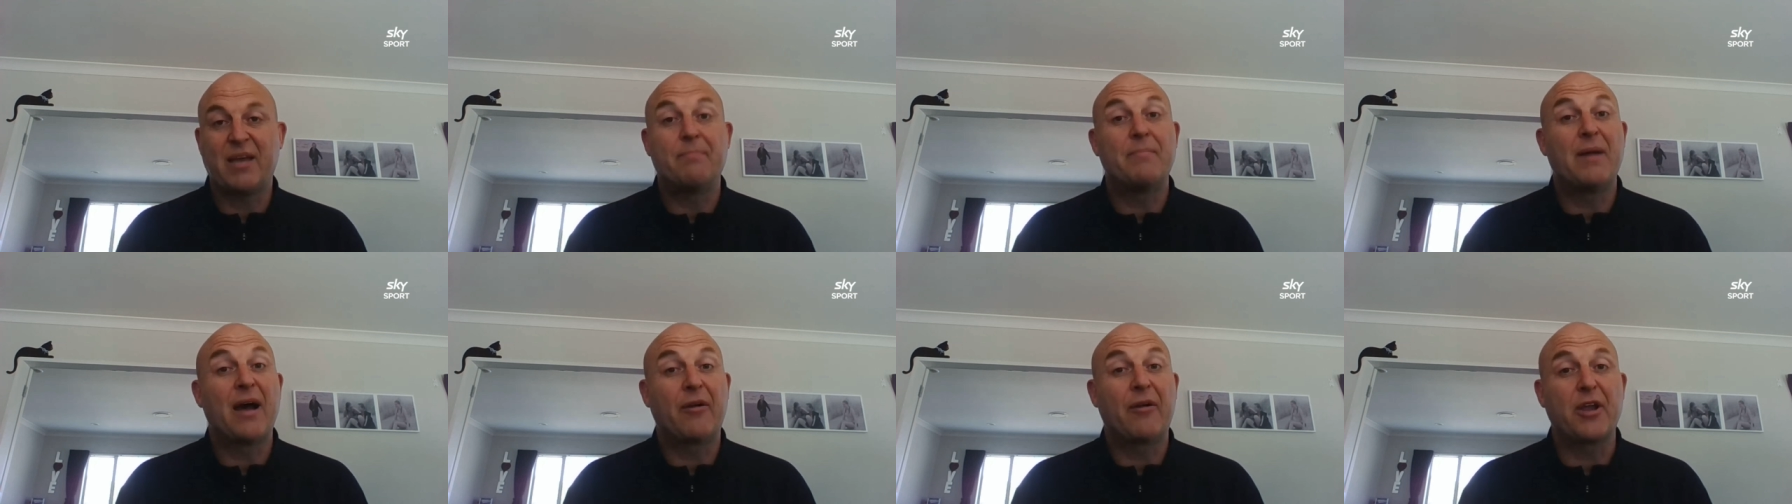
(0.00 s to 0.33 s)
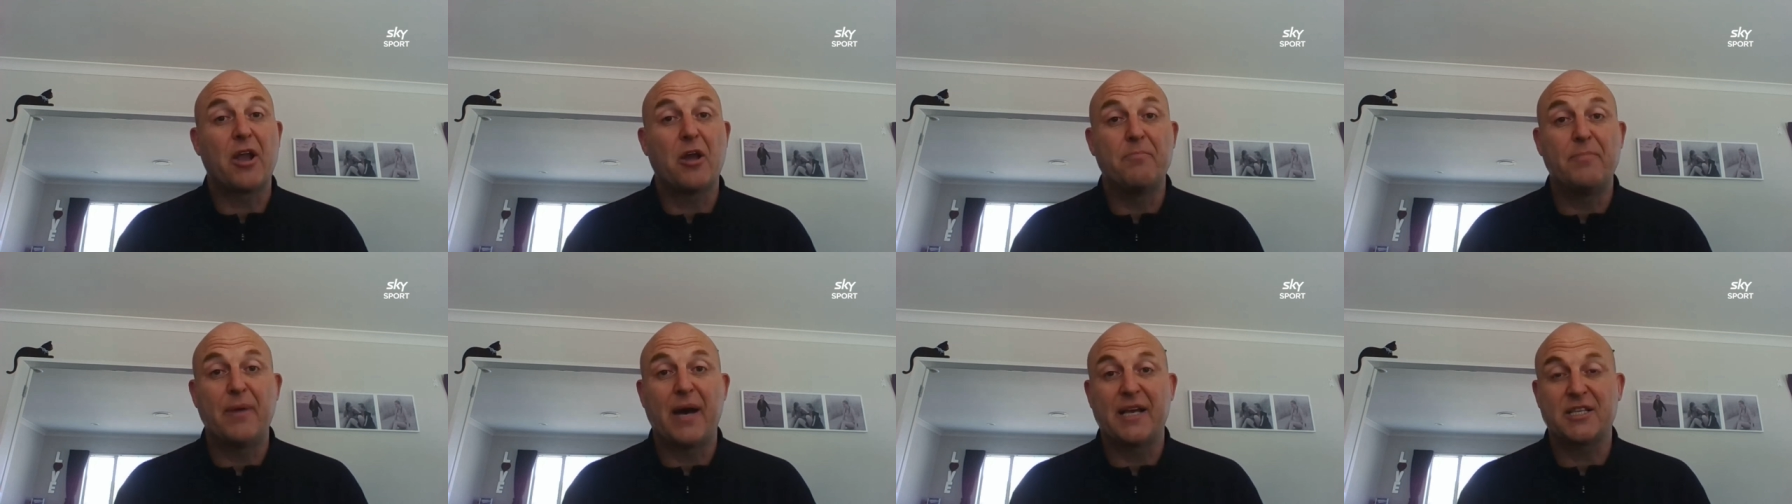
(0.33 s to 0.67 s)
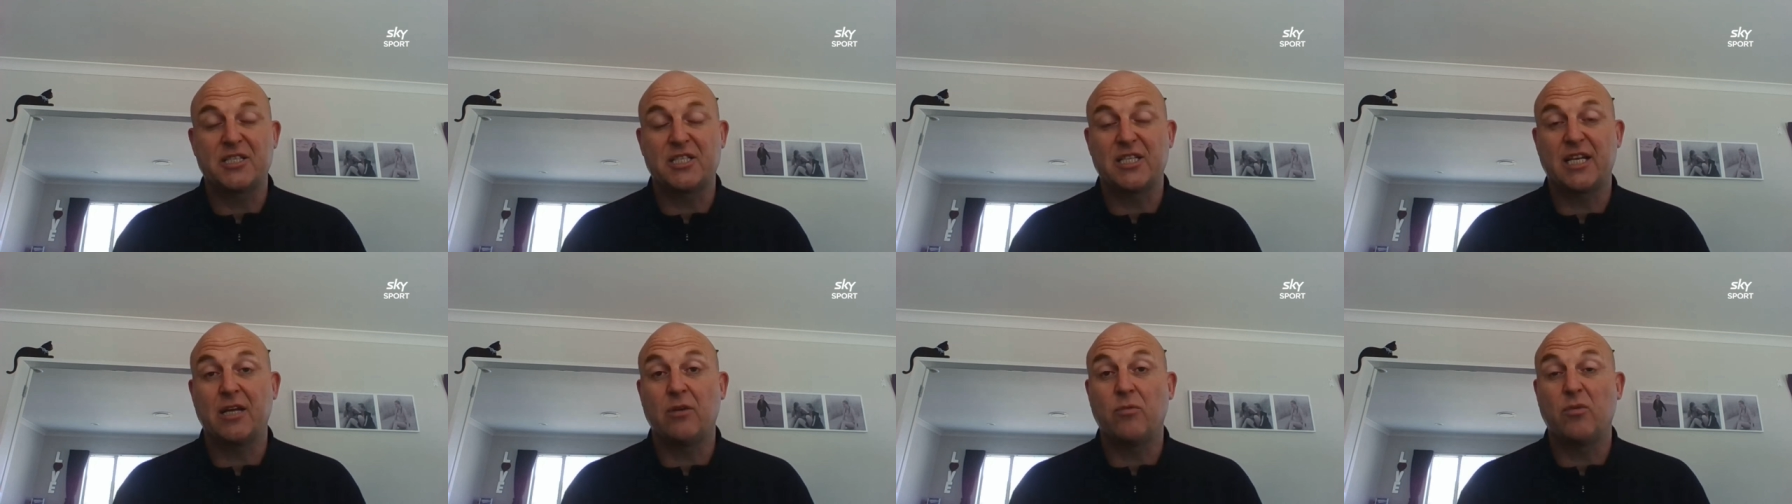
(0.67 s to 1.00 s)
that Mario
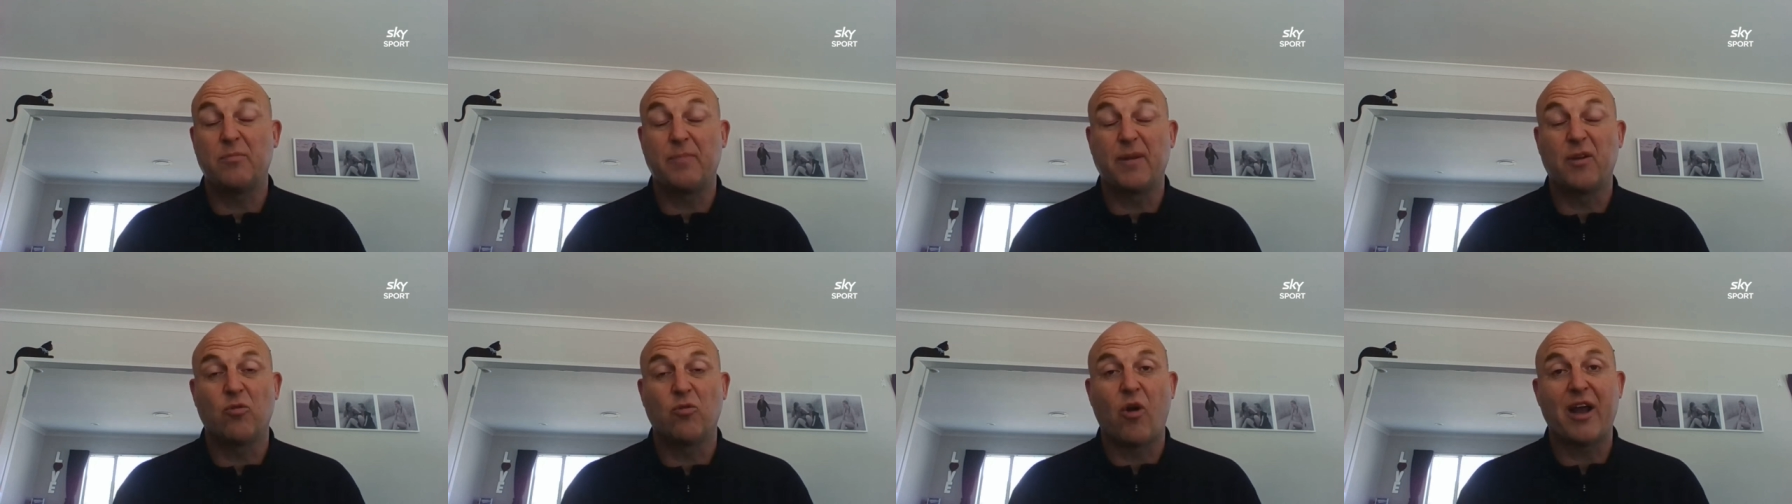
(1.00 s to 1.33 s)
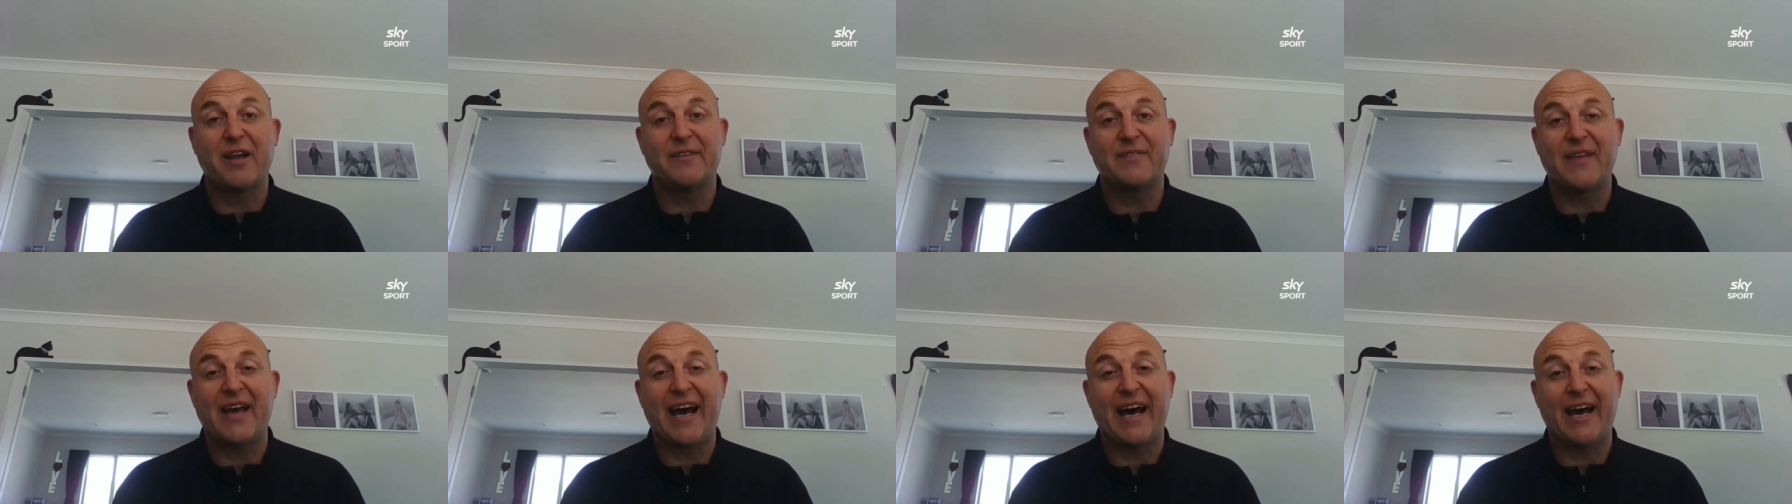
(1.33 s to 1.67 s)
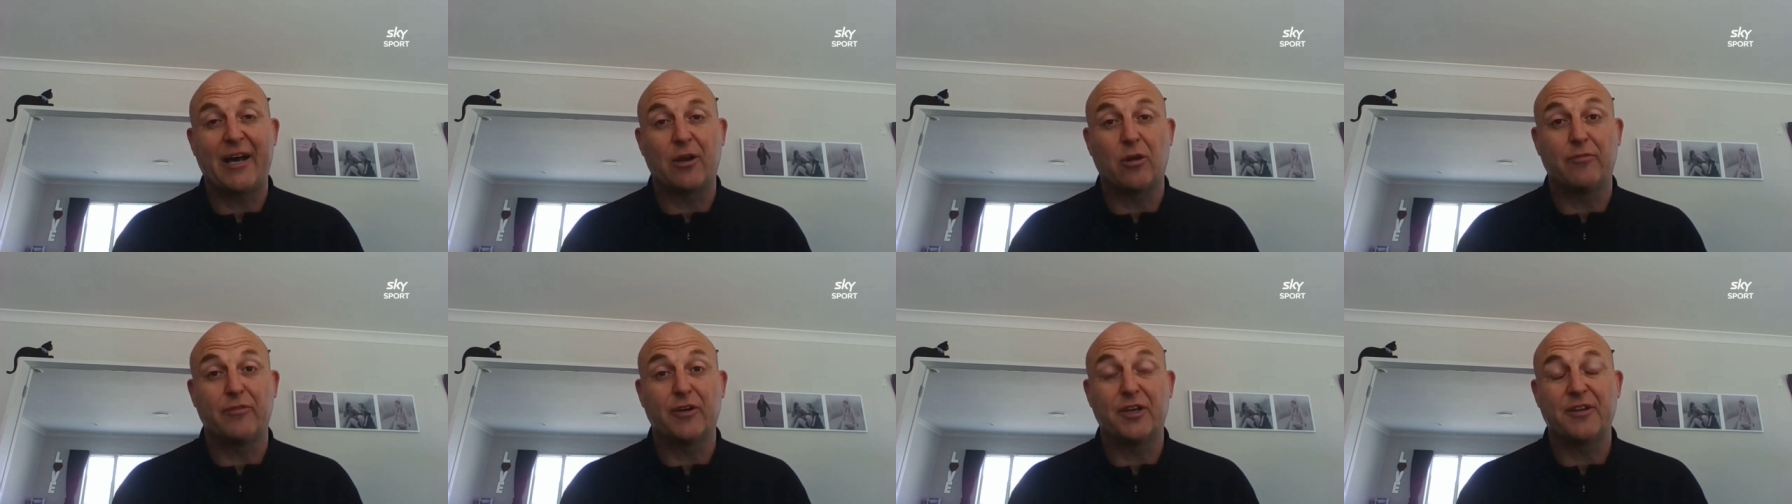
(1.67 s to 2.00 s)
Barcia would be right at the
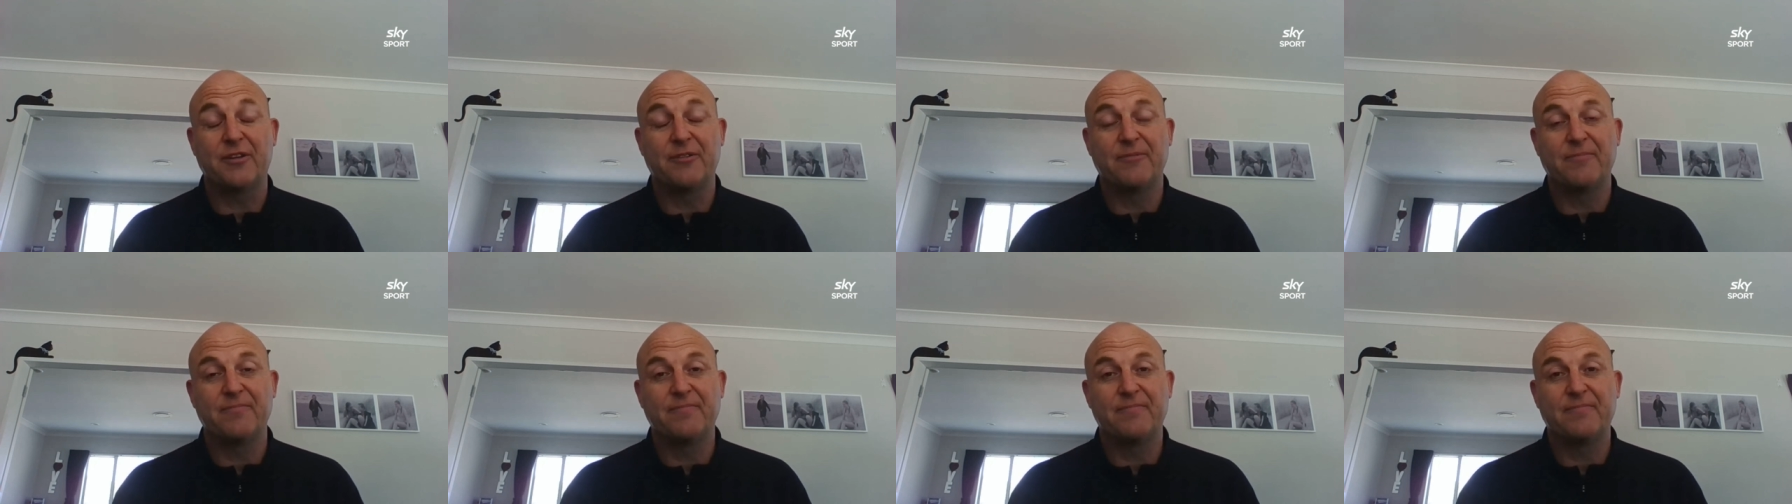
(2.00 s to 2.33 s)
heart of it.